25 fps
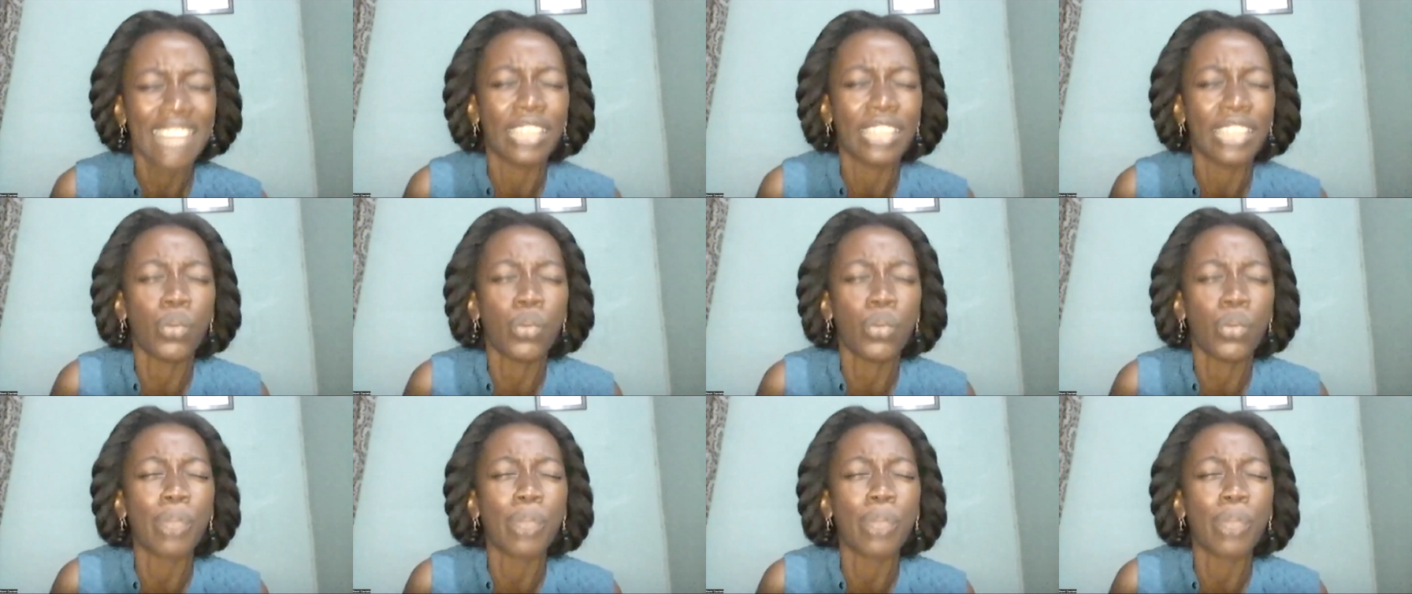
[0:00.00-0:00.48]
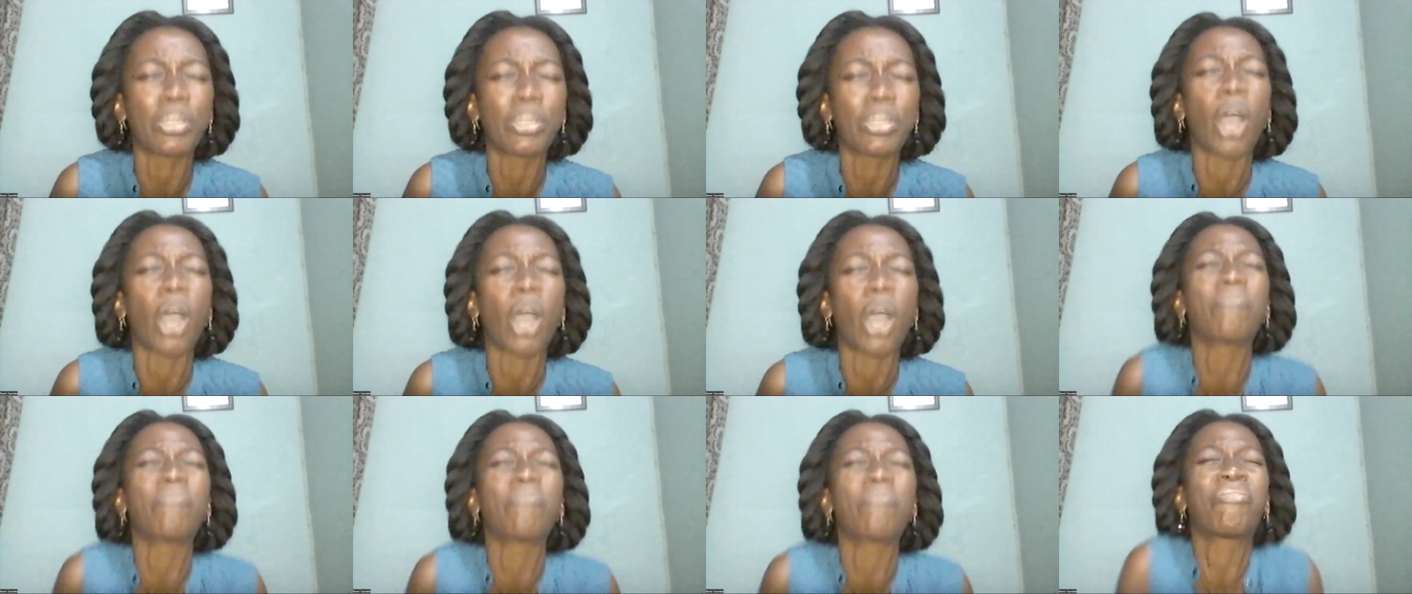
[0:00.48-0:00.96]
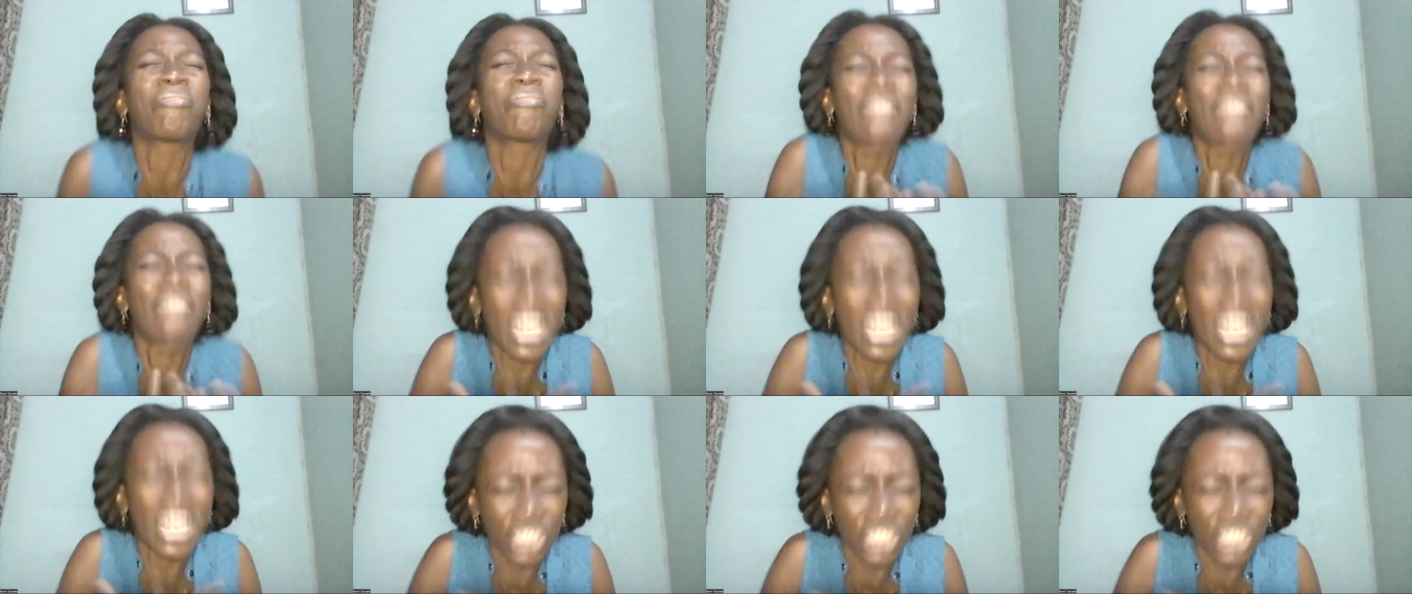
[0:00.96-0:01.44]
that the word become
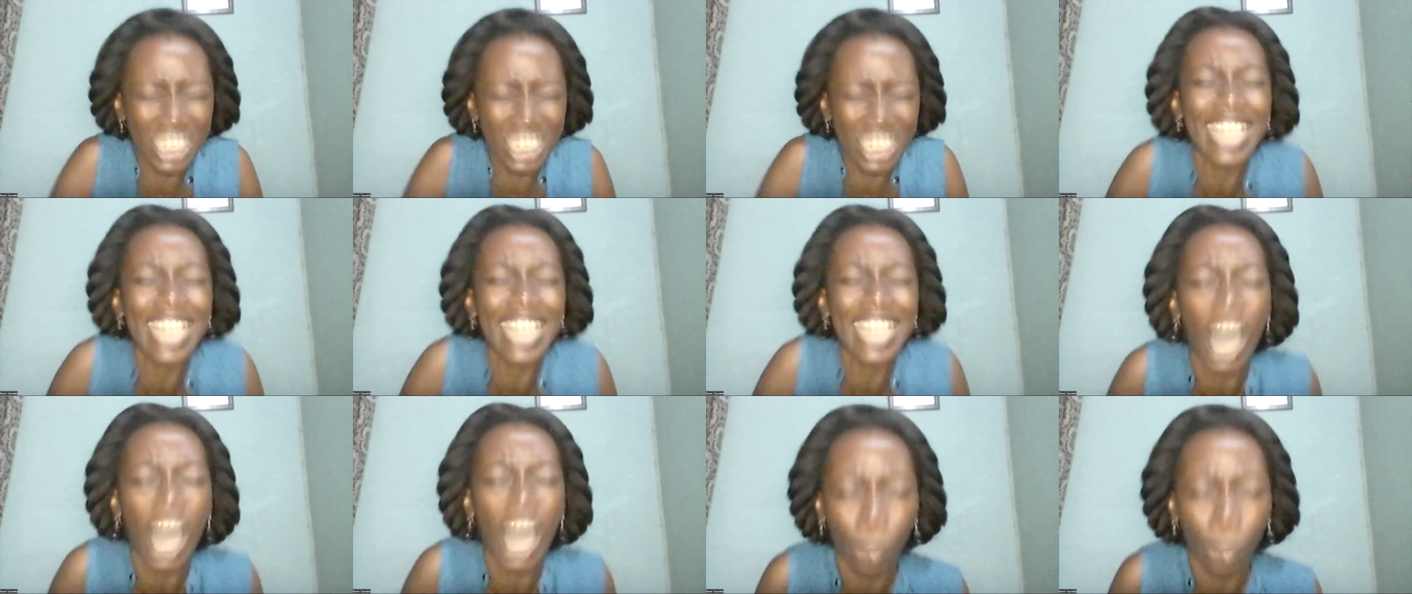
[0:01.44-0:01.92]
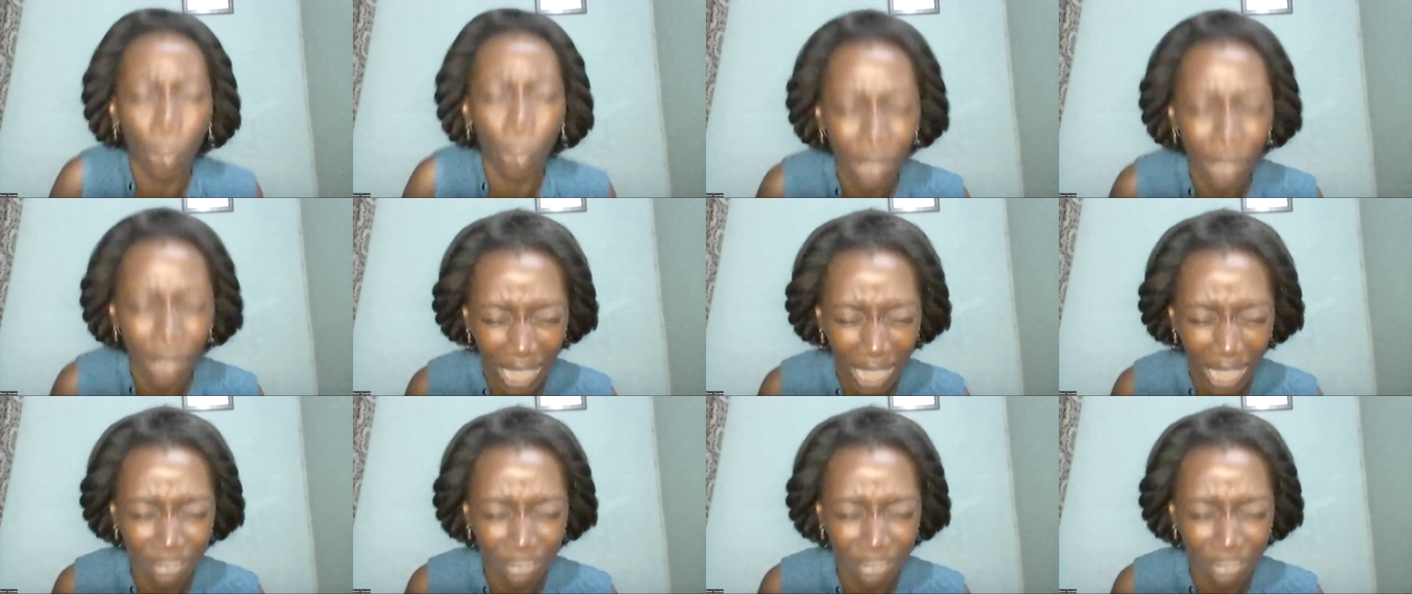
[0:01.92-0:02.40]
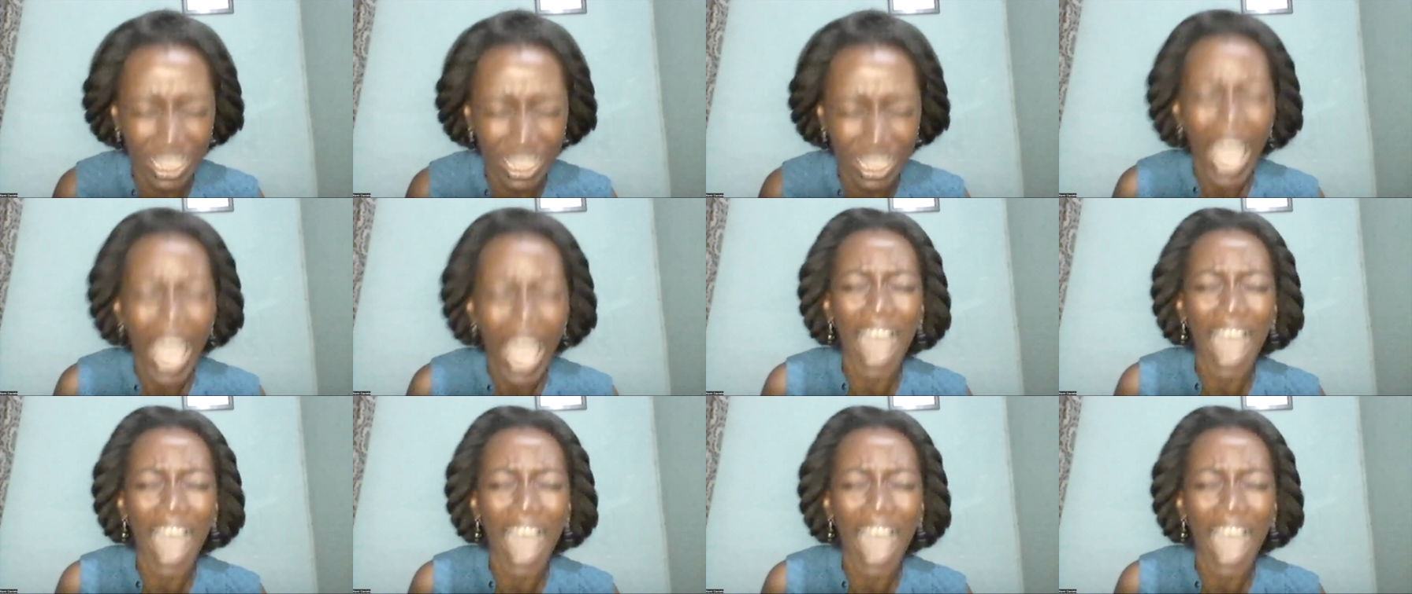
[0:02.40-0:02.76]
flesh in our lives,